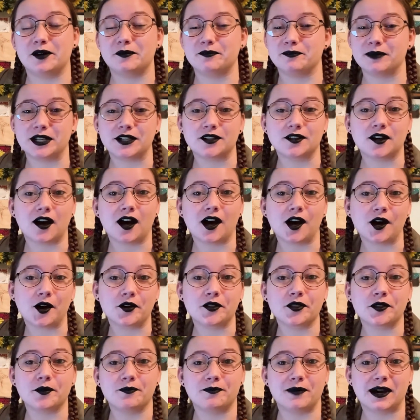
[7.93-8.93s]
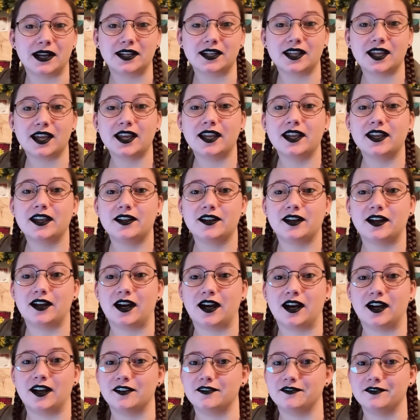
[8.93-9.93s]
Mental Health Monday
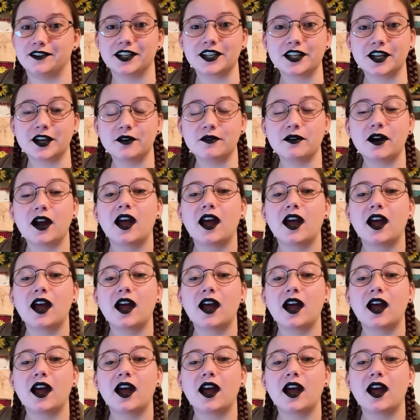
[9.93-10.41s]
uh, video